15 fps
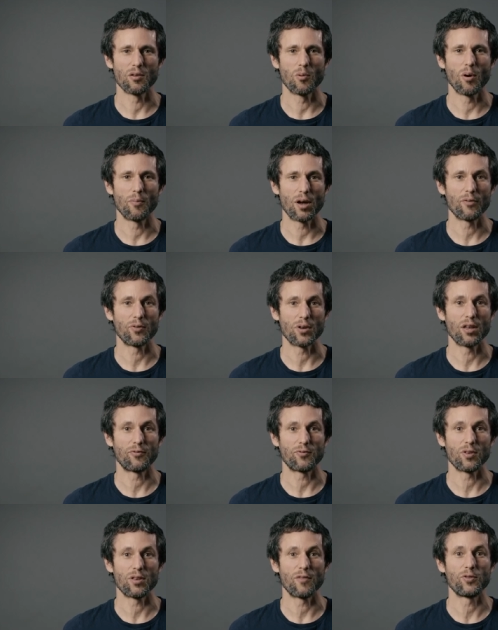
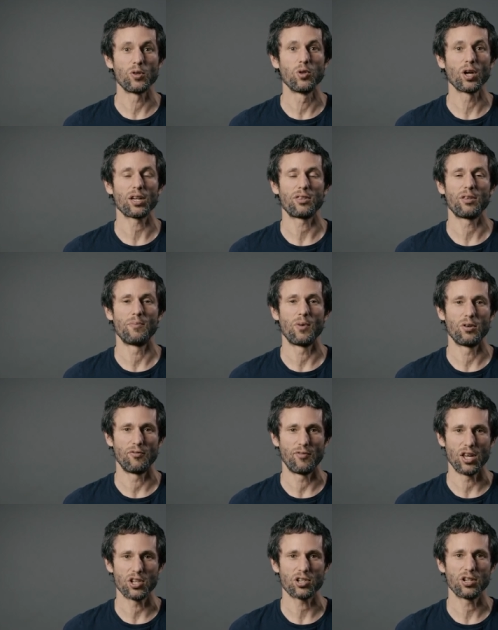if you look at the
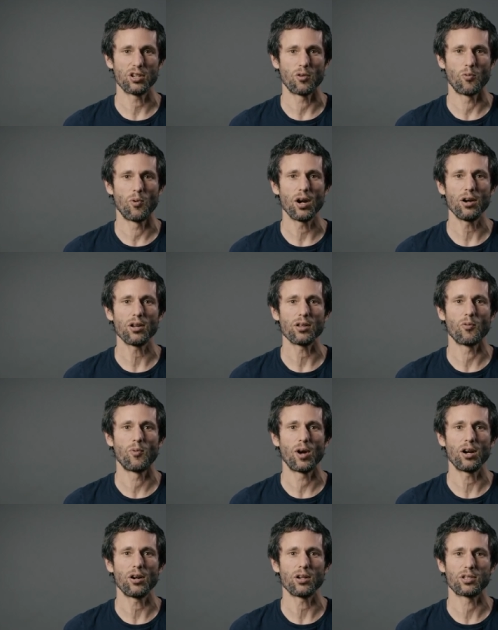motivation,
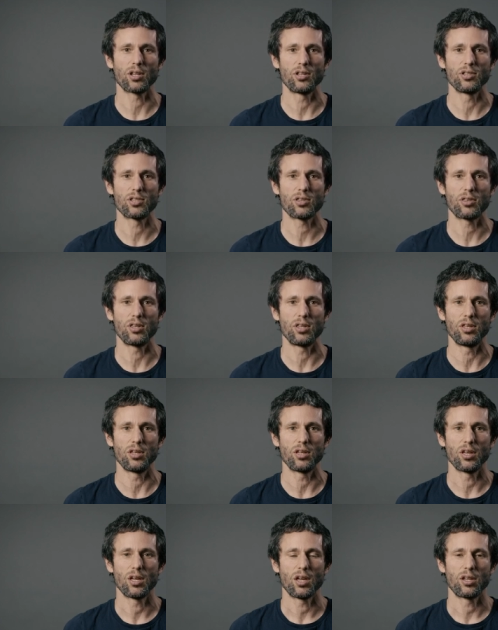where does
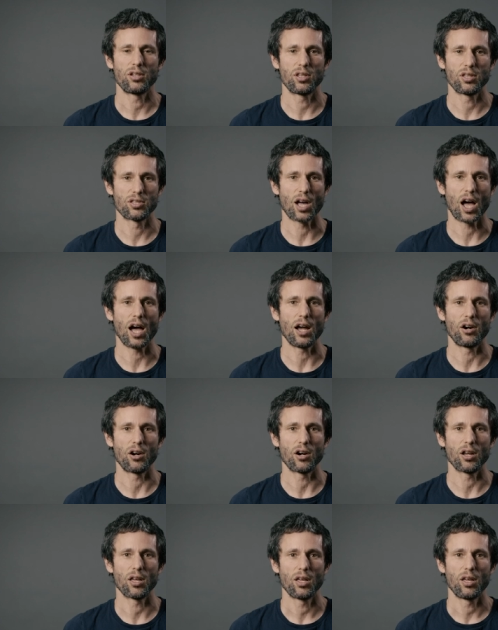the
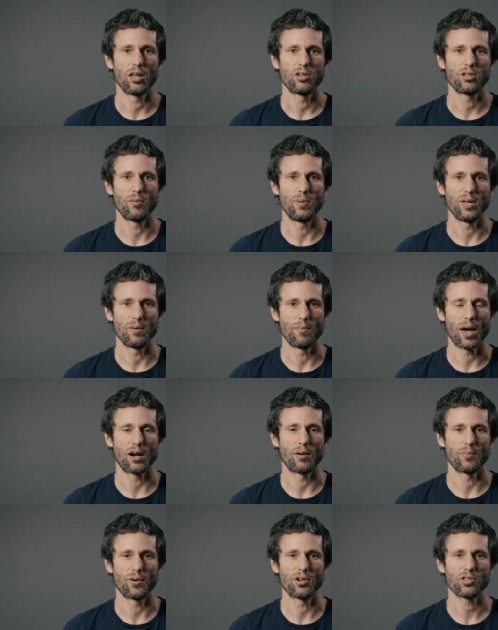desire to be a
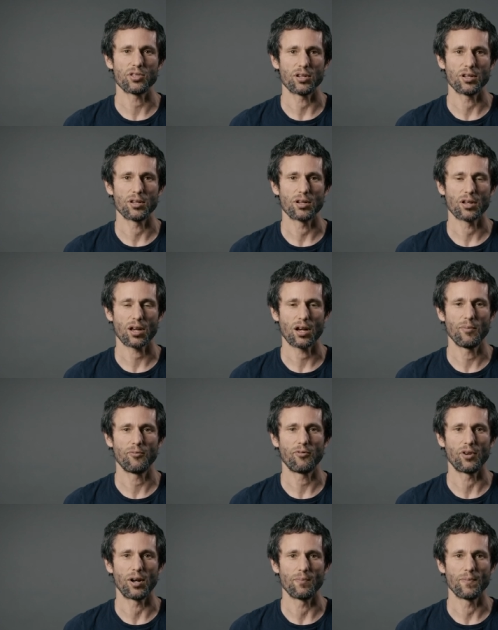better person come
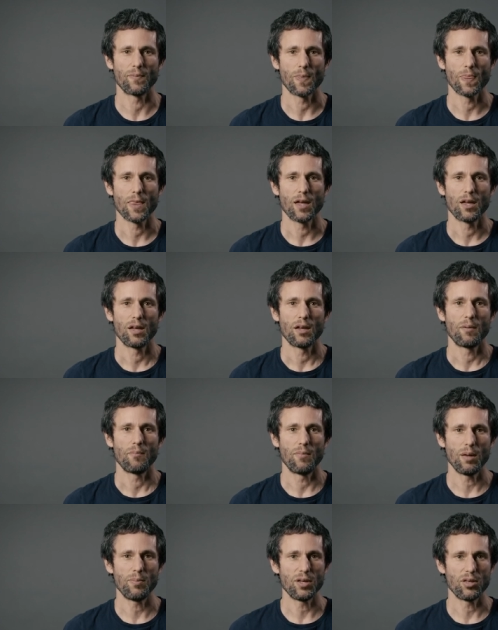from?
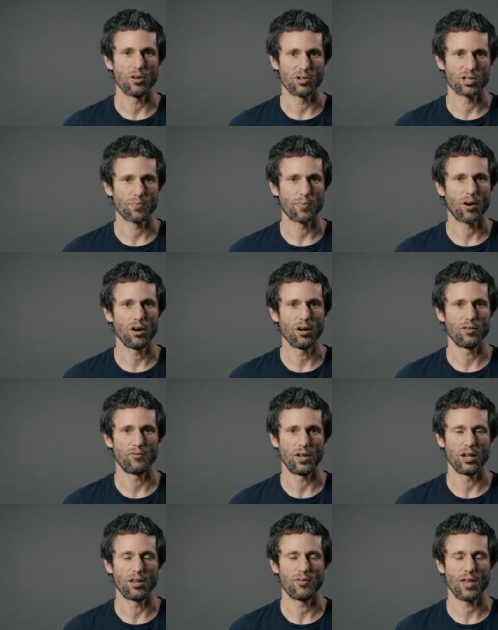Maybe there's part of
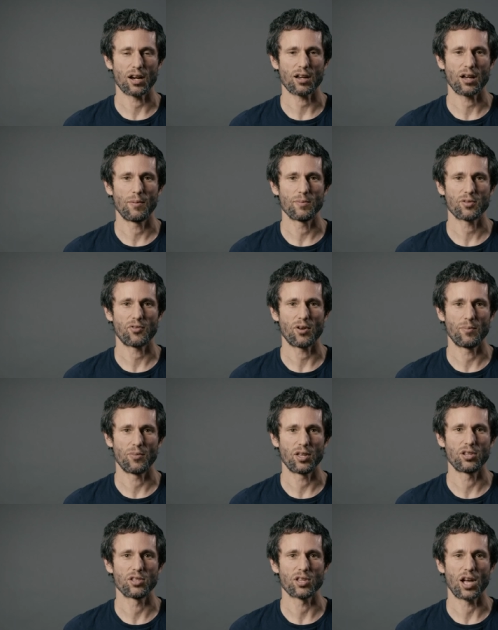it that comes from
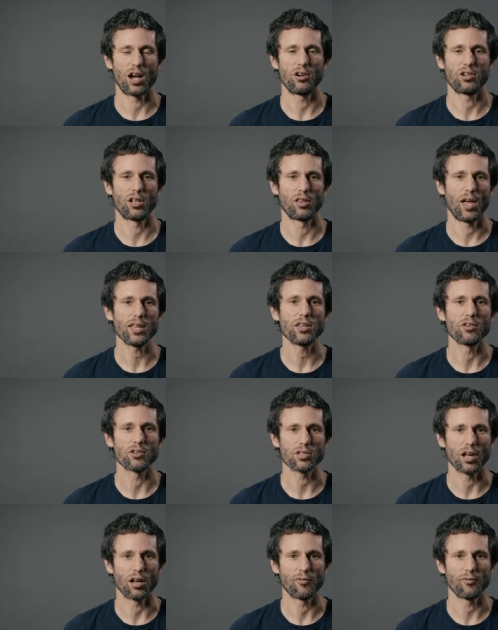the desire to like
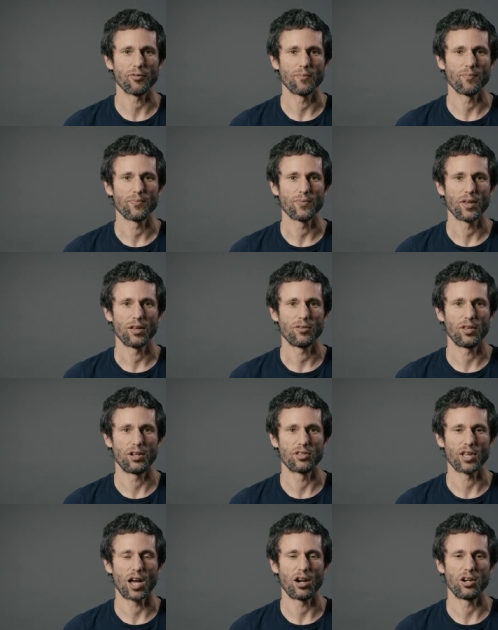yourself, the
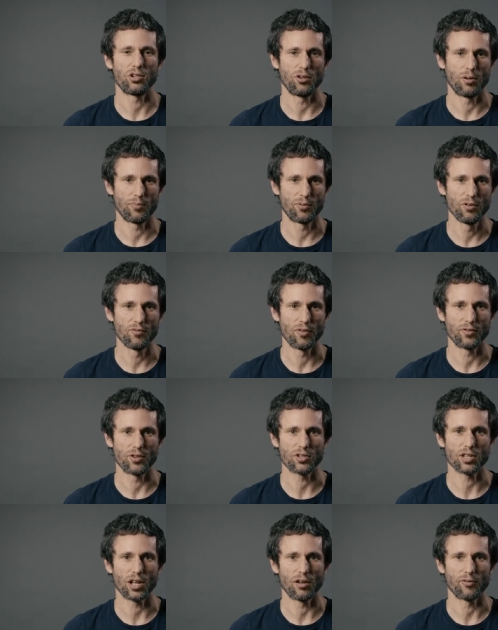desire to approve of
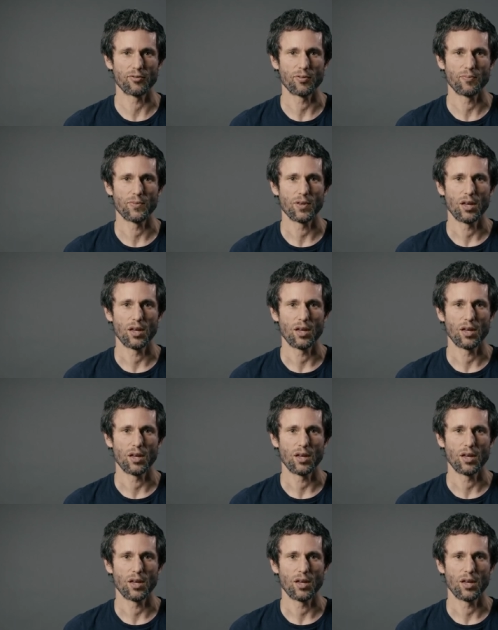yourself,